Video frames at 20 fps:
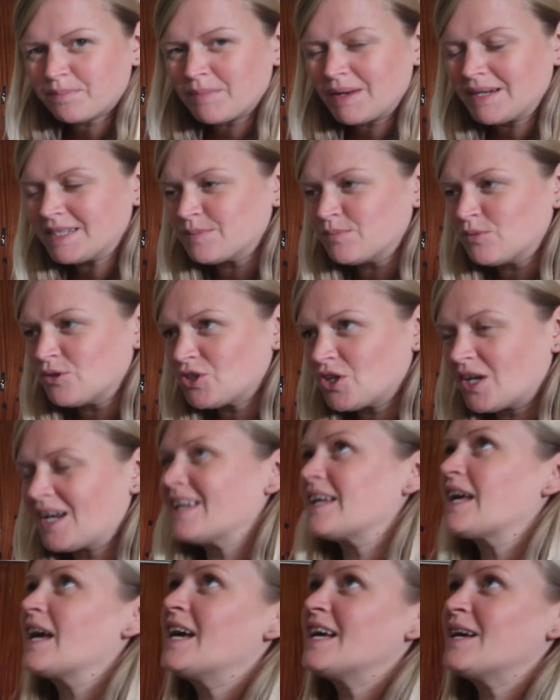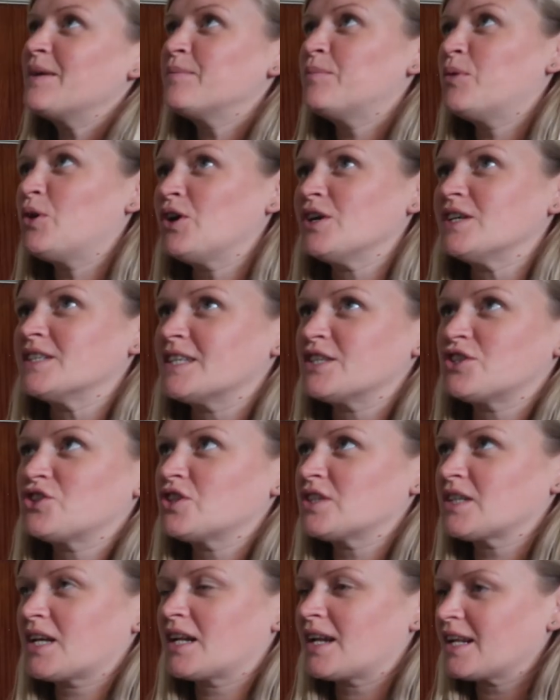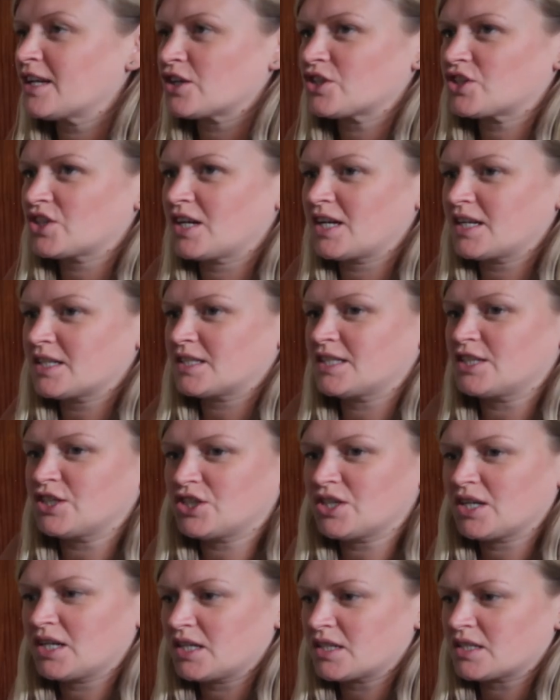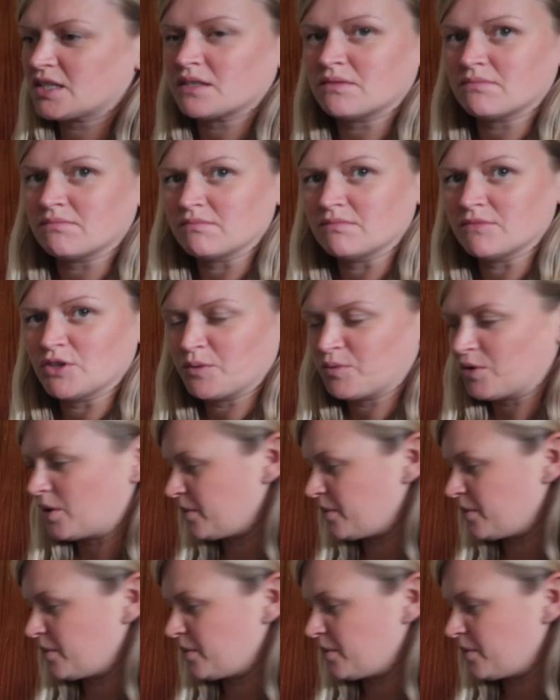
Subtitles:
It's much, like, boys, it's just kind of like shirts, t-shirts, no